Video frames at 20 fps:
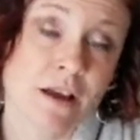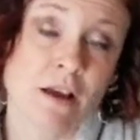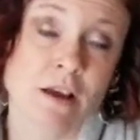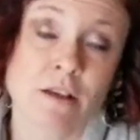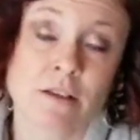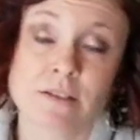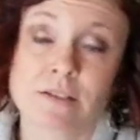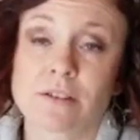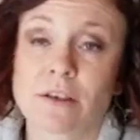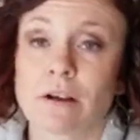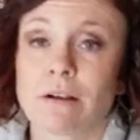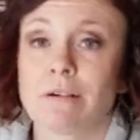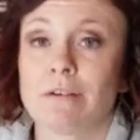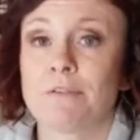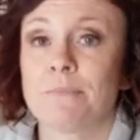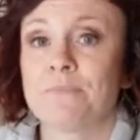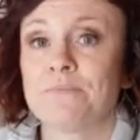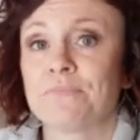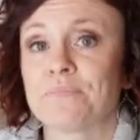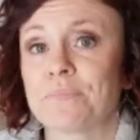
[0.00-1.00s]

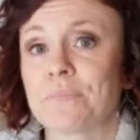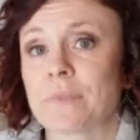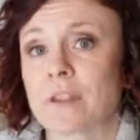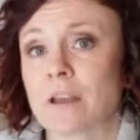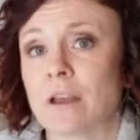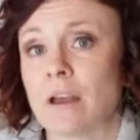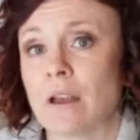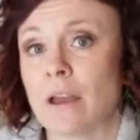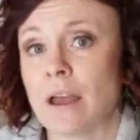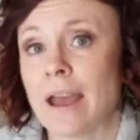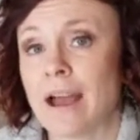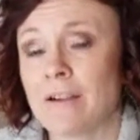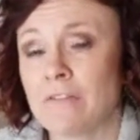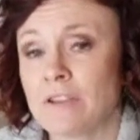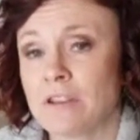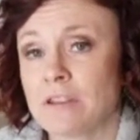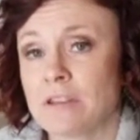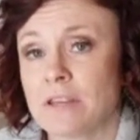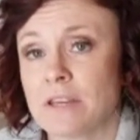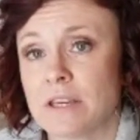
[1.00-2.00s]
So
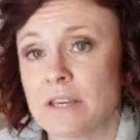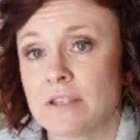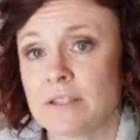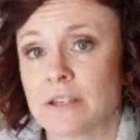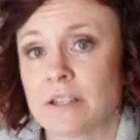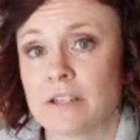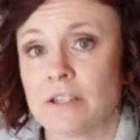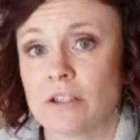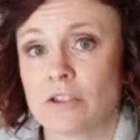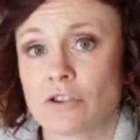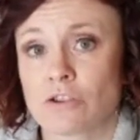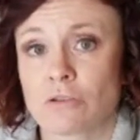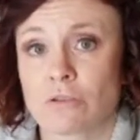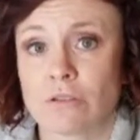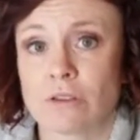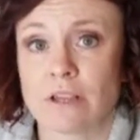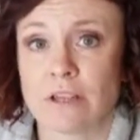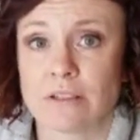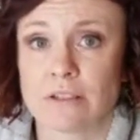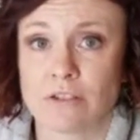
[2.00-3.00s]
having these additional
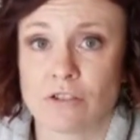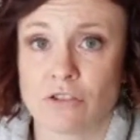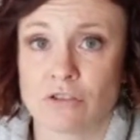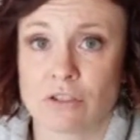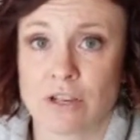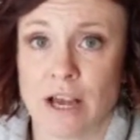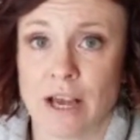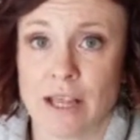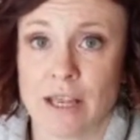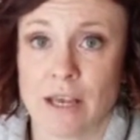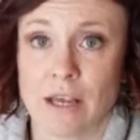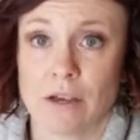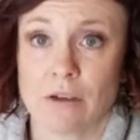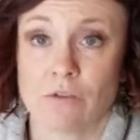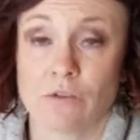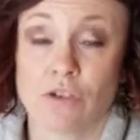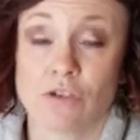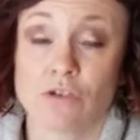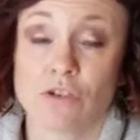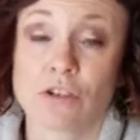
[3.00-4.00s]
things in your diet,
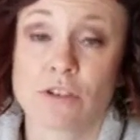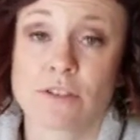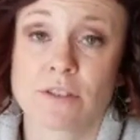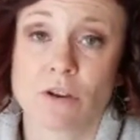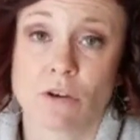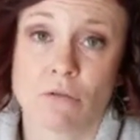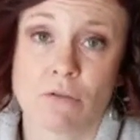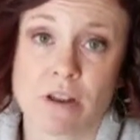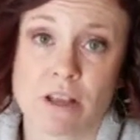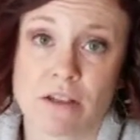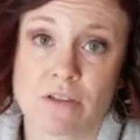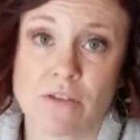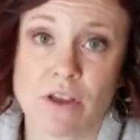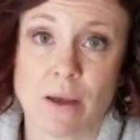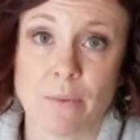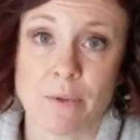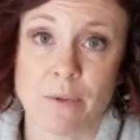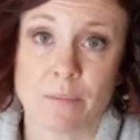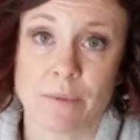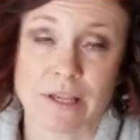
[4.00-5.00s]
you just don't need them,
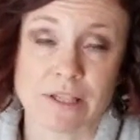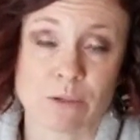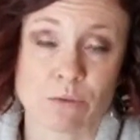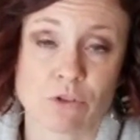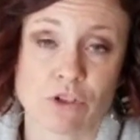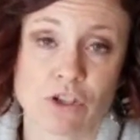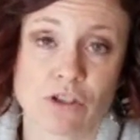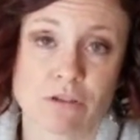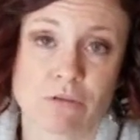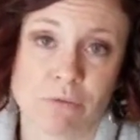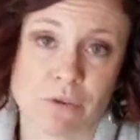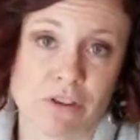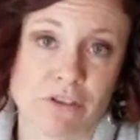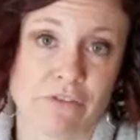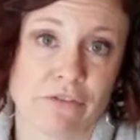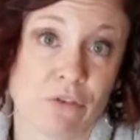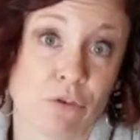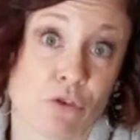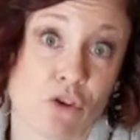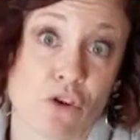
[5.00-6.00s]
and by switching to real
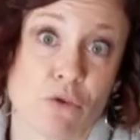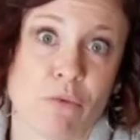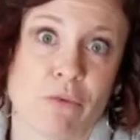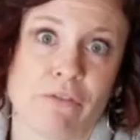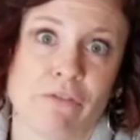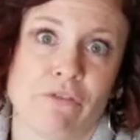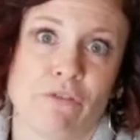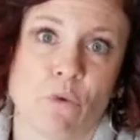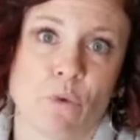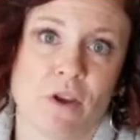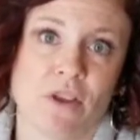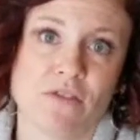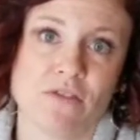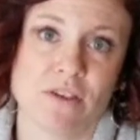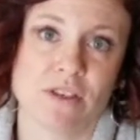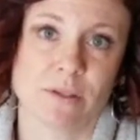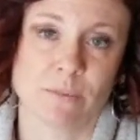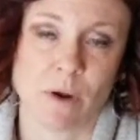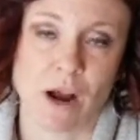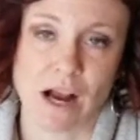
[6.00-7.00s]
food, you avoid
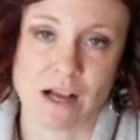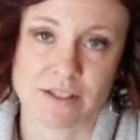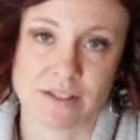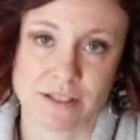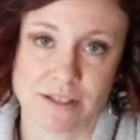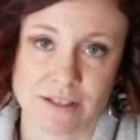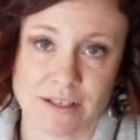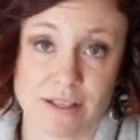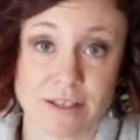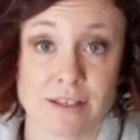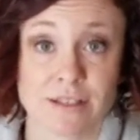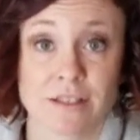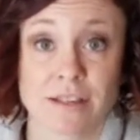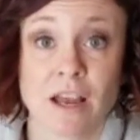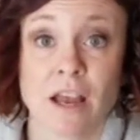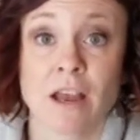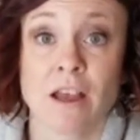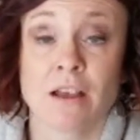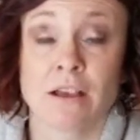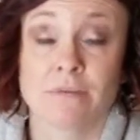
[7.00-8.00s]
these processes,
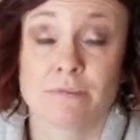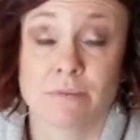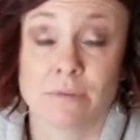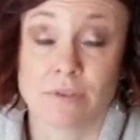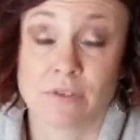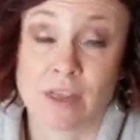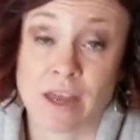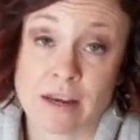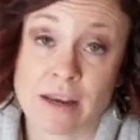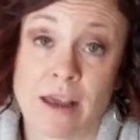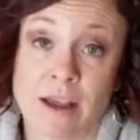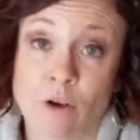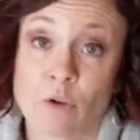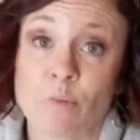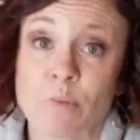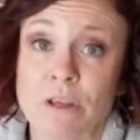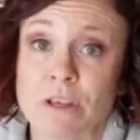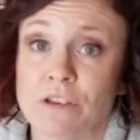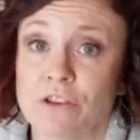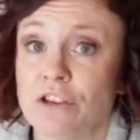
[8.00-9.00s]
then
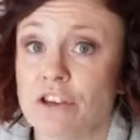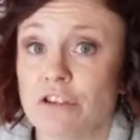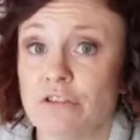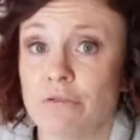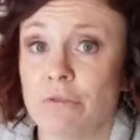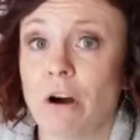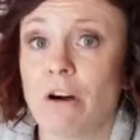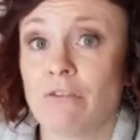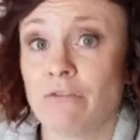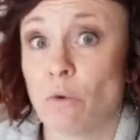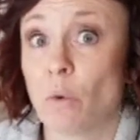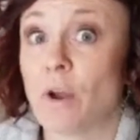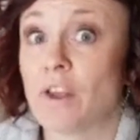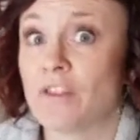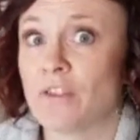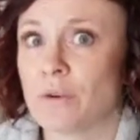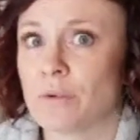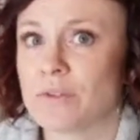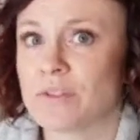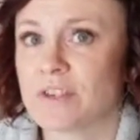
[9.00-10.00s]
helping you avoid
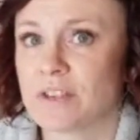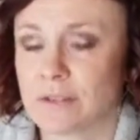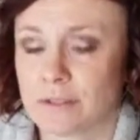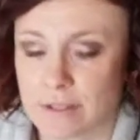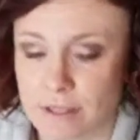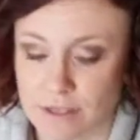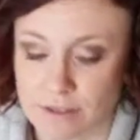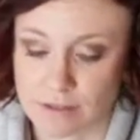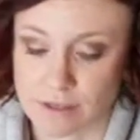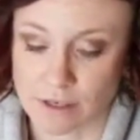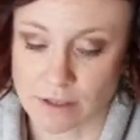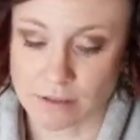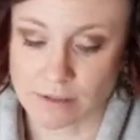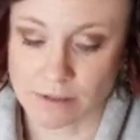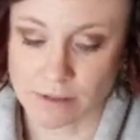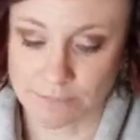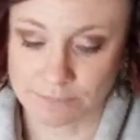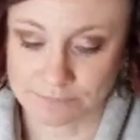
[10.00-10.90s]
those diseases.